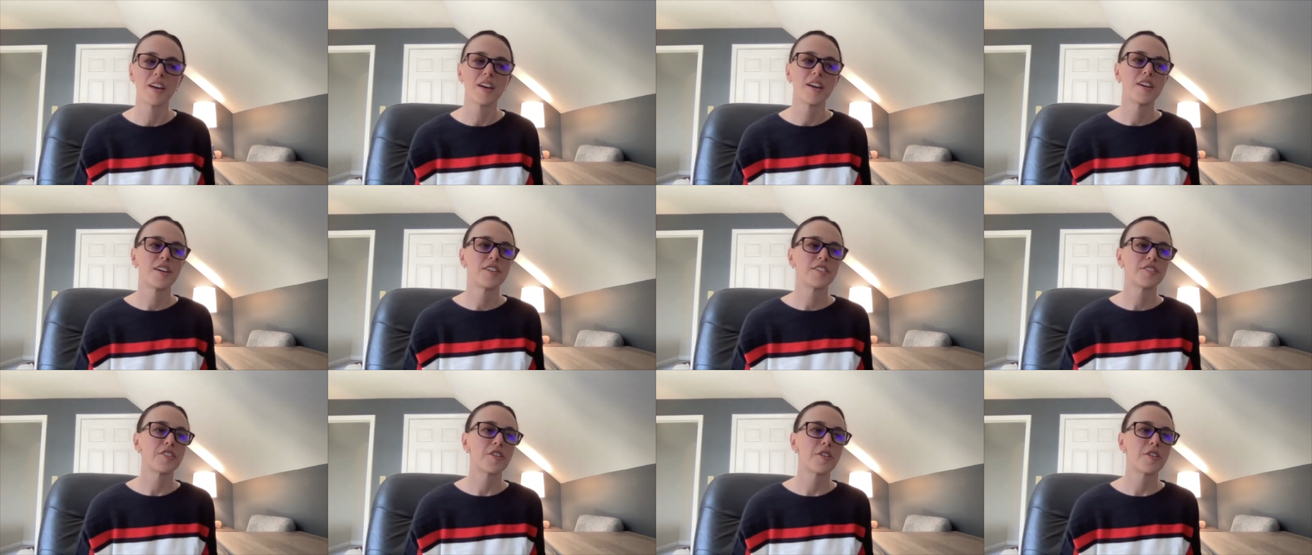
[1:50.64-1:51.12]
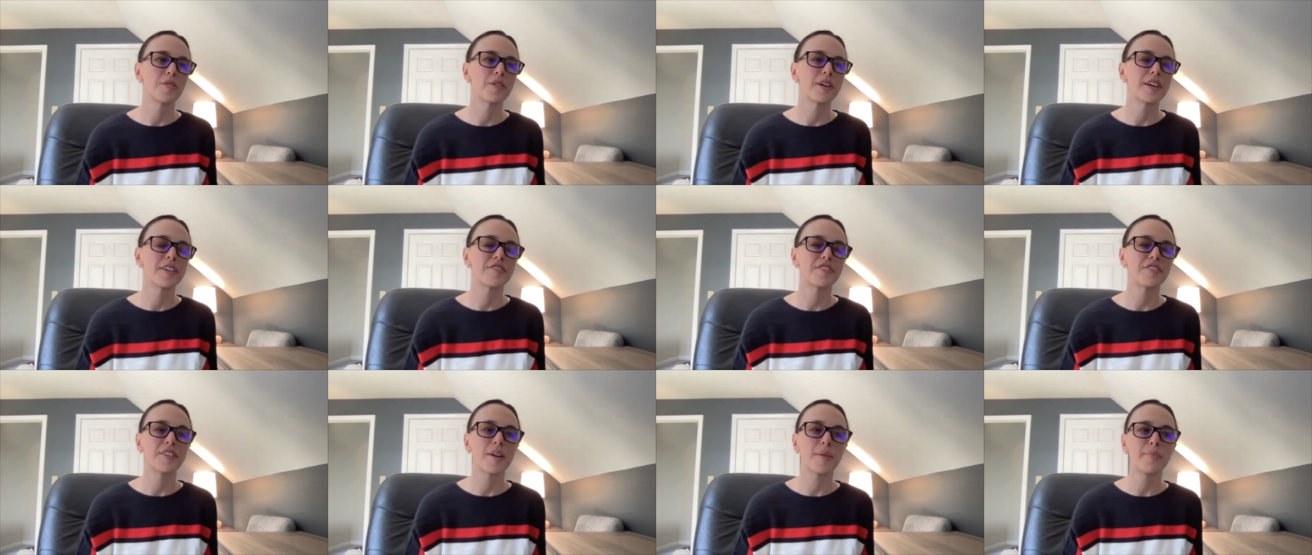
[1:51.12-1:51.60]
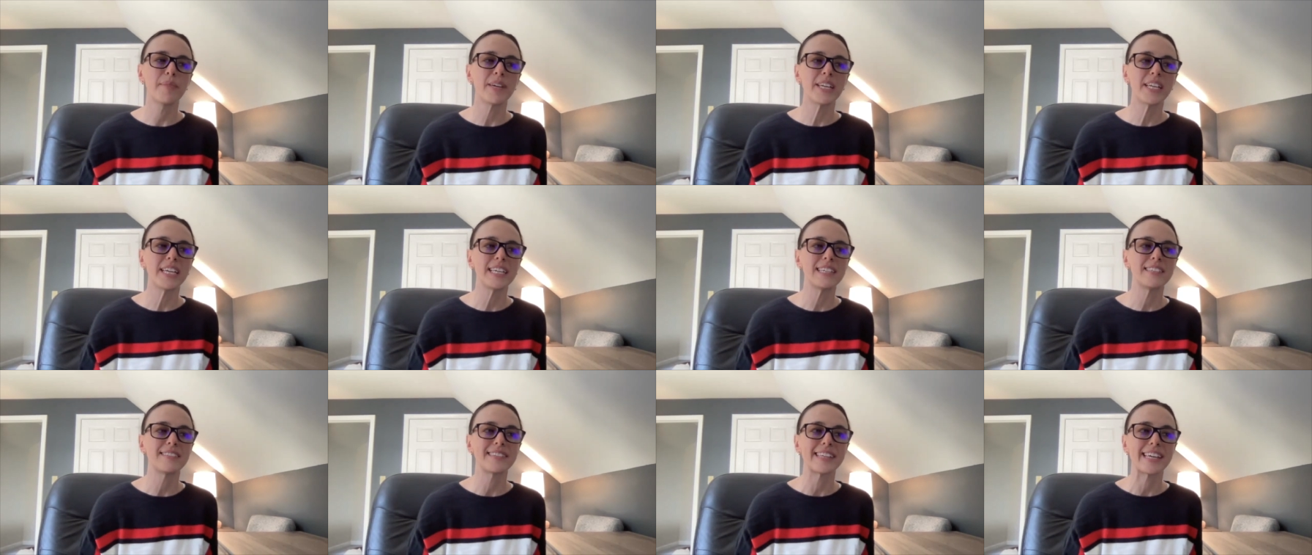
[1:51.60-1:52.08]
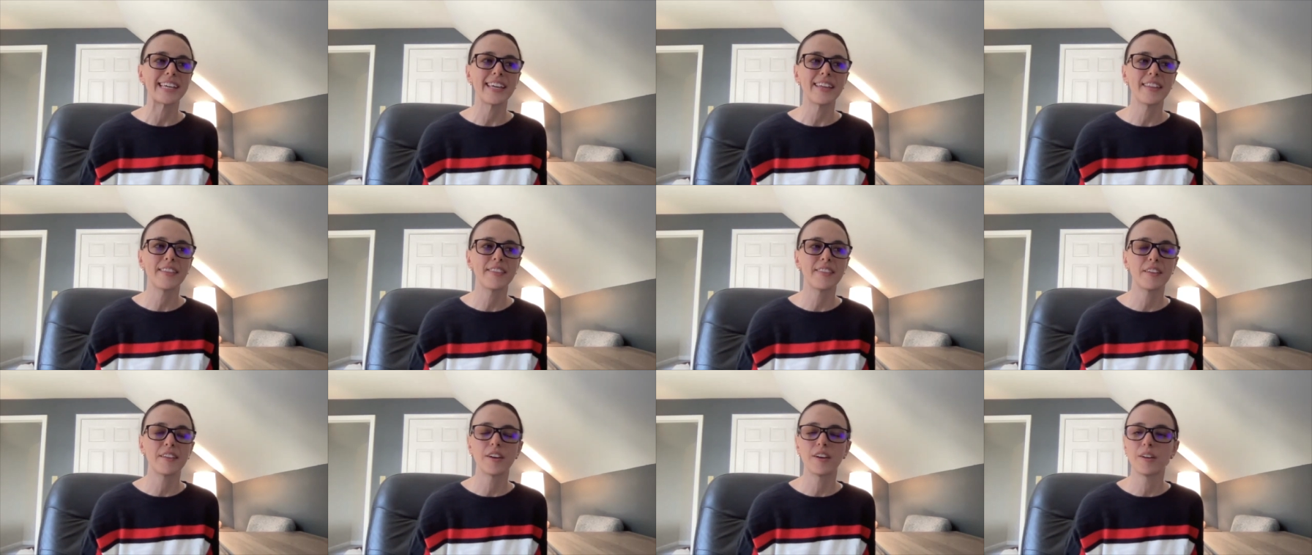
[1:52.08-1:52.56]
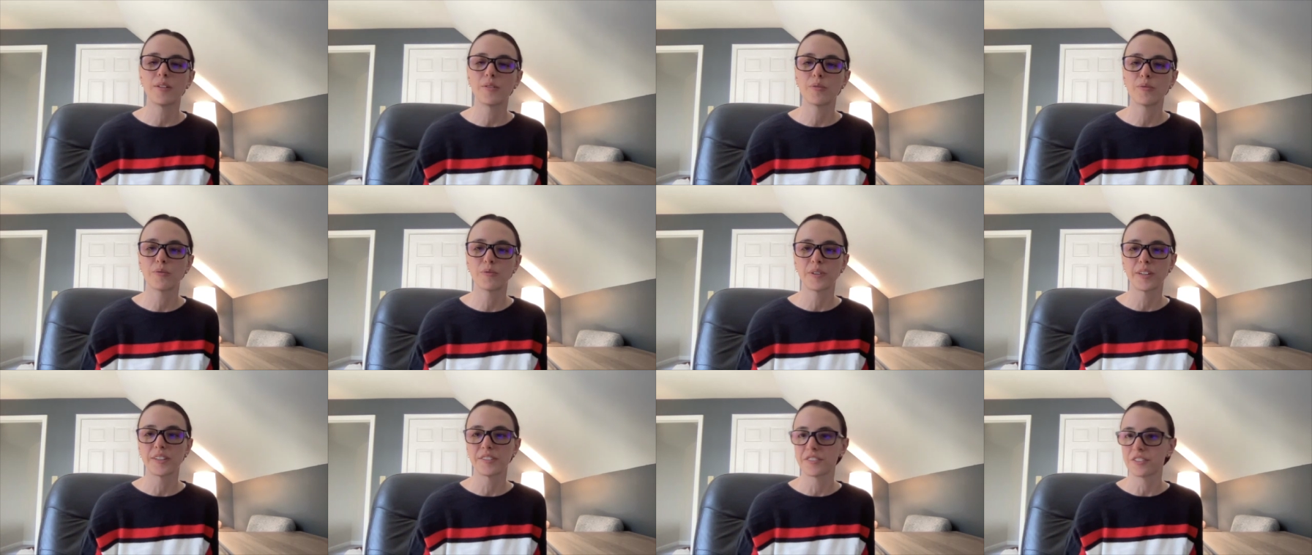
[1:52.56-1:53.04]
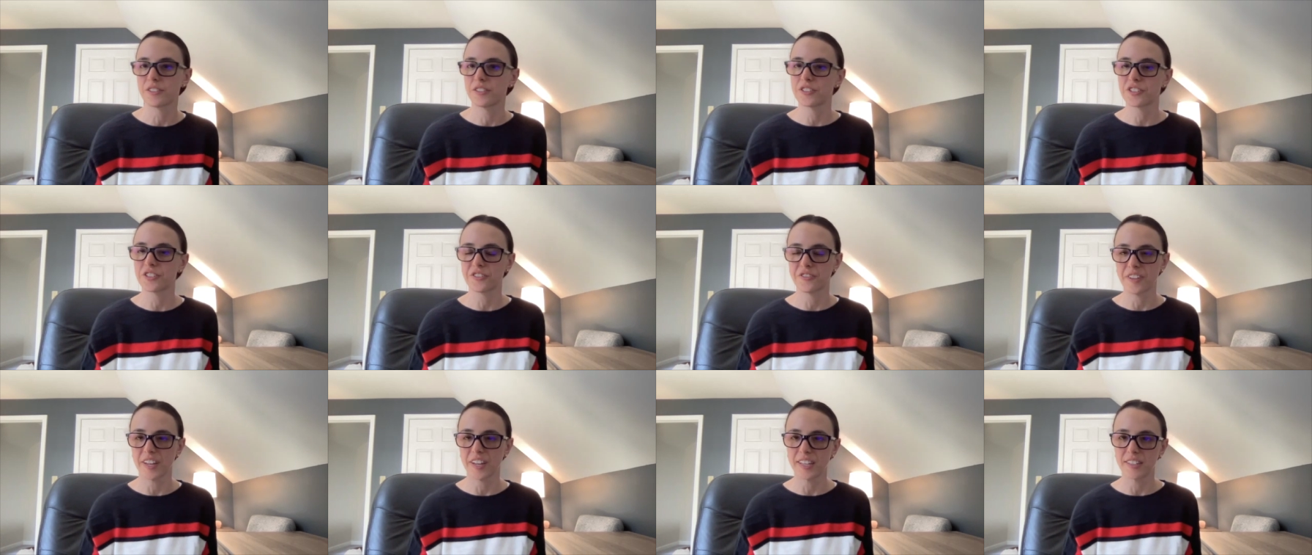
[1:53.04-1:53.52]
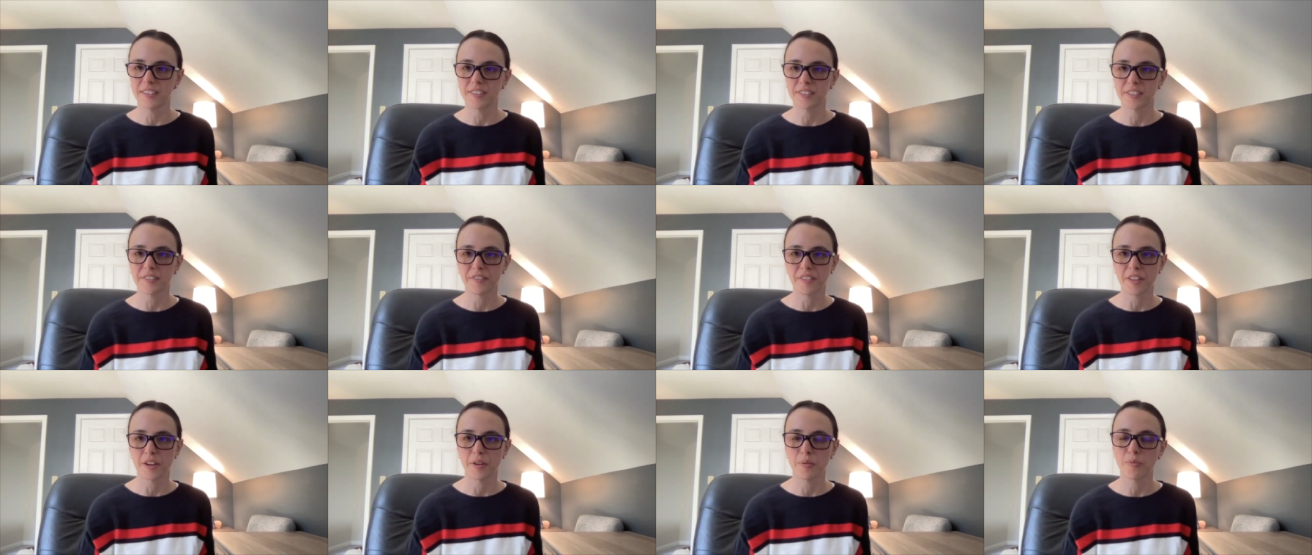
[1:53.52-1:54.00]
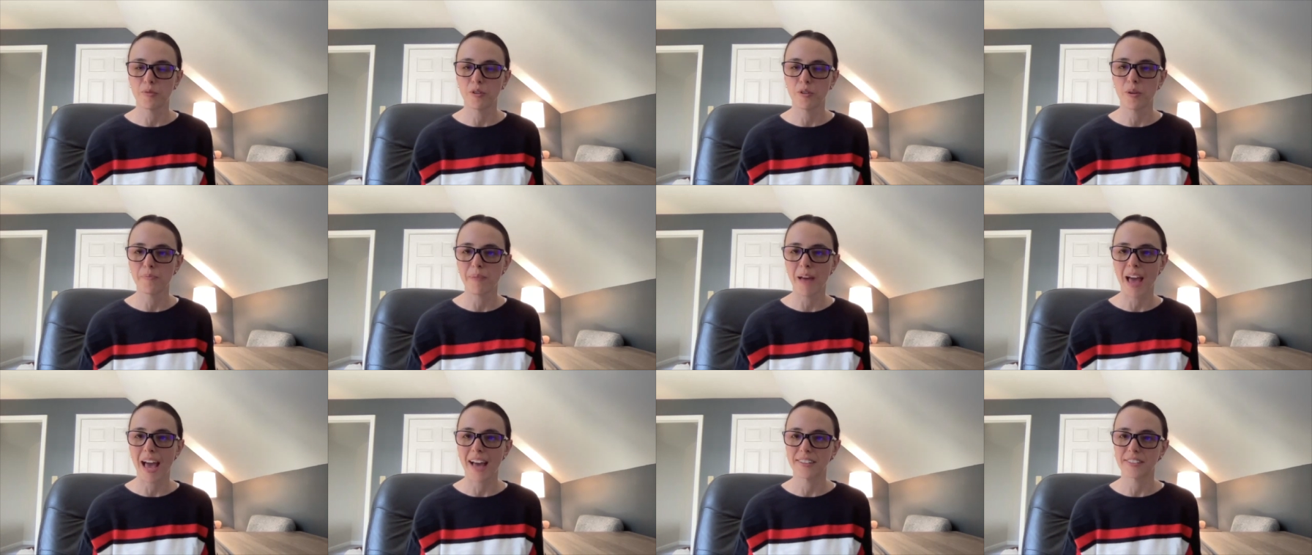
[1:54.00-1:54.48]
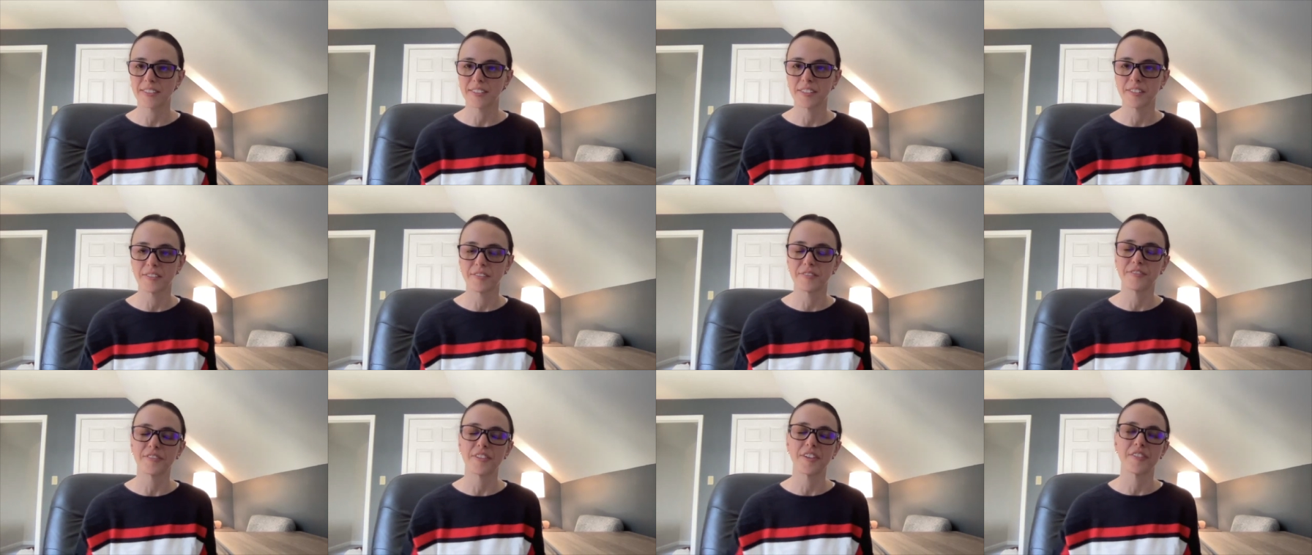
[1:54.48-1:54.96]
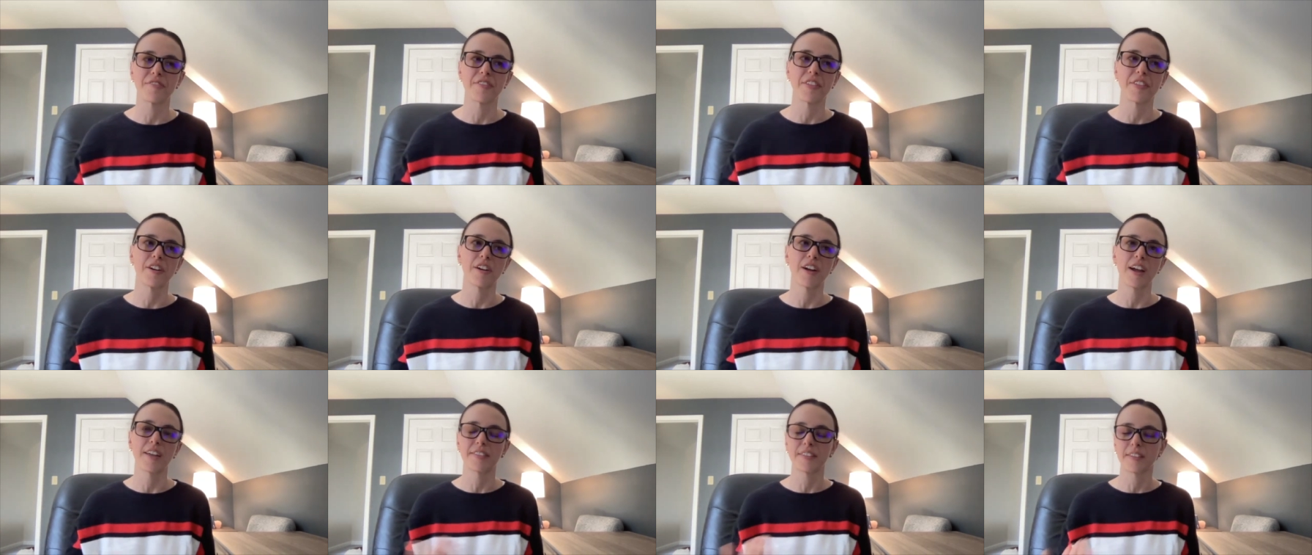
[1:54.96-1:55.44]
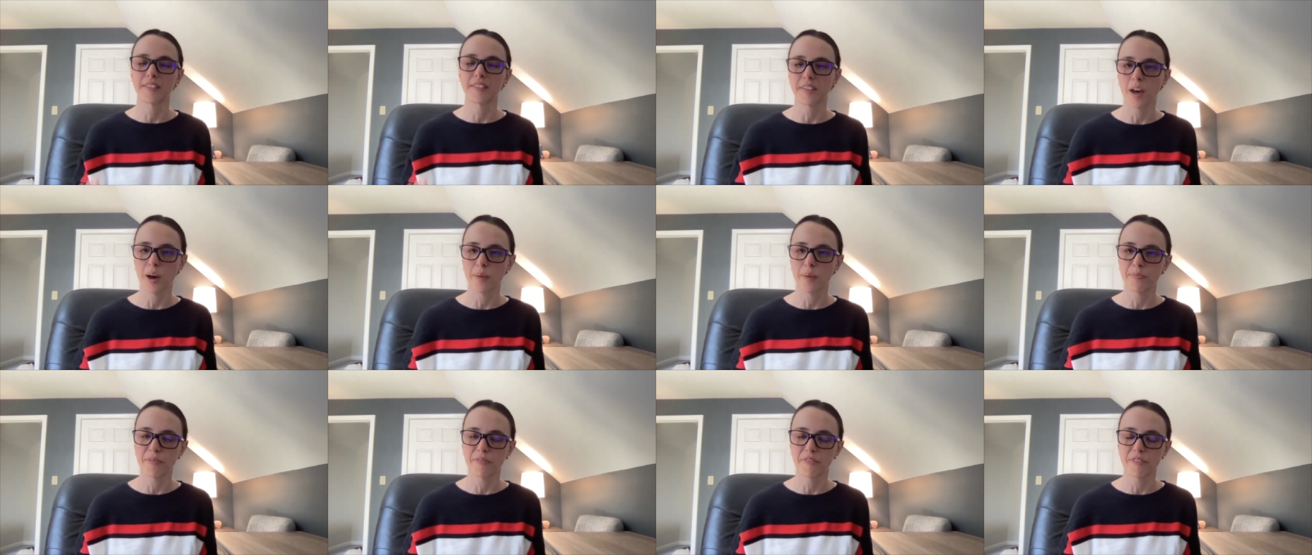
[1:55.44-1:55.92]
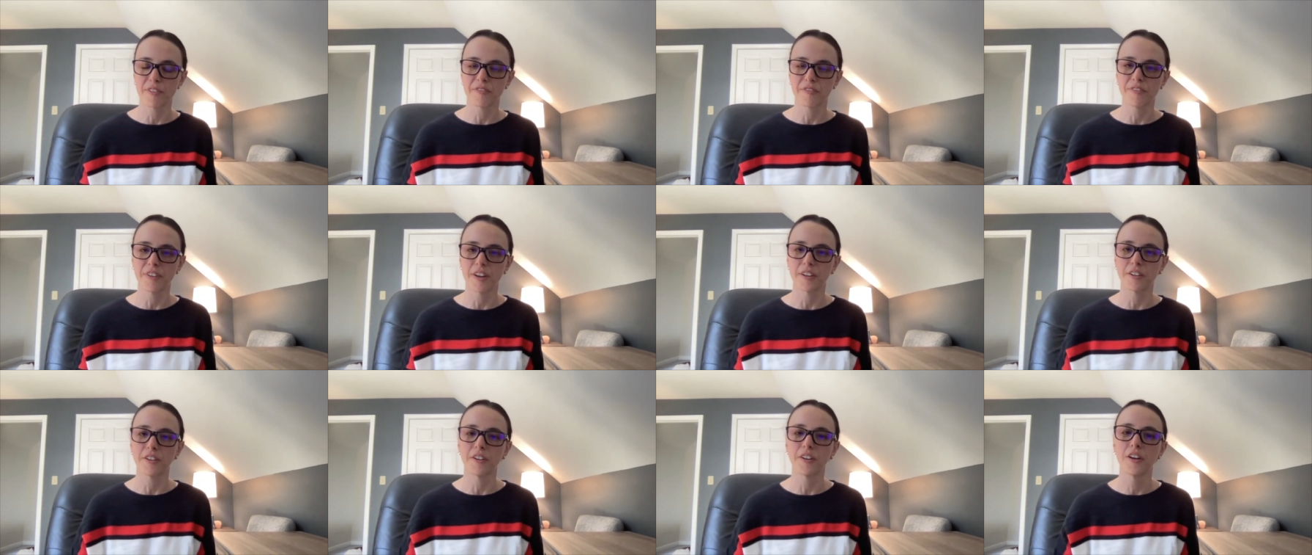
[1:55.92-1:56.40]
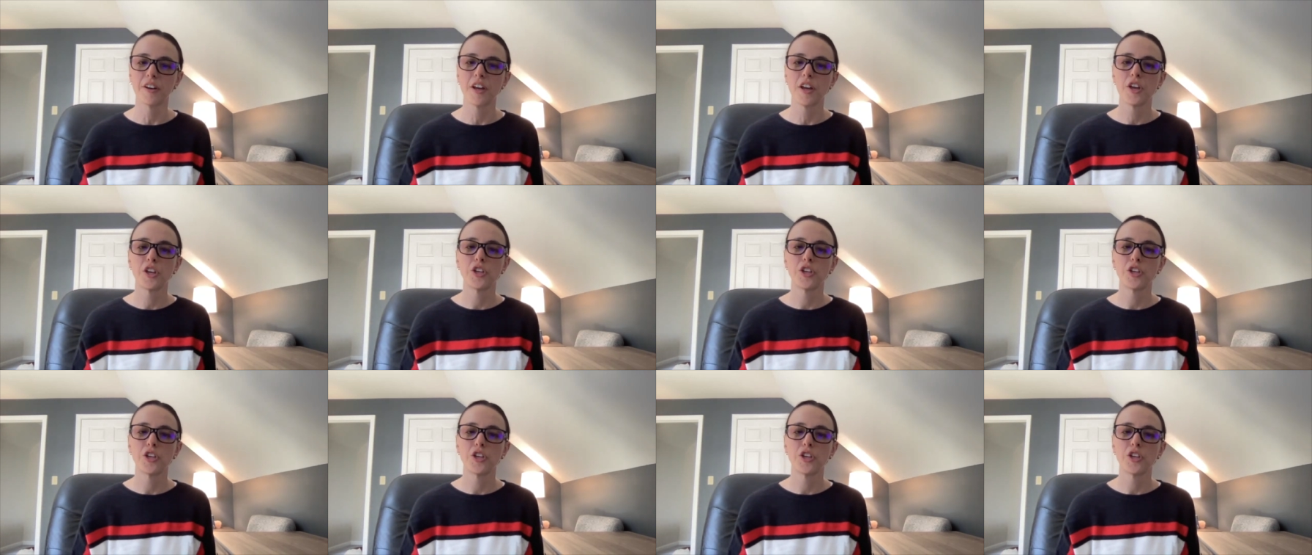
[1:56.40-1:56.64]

So if somebody is in the research phase, if they're more passive, if they're at the top of the funnel,